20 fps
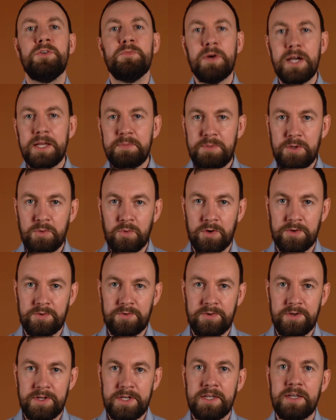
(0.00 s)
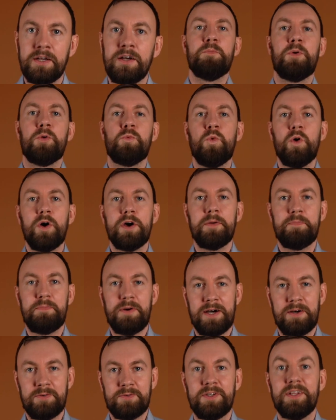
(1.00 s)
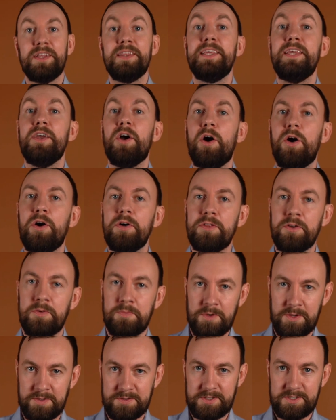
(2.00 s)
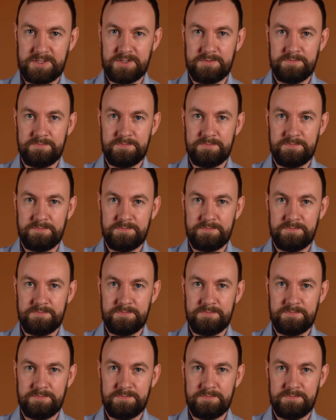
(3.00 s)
might be wondering, but what about the other months?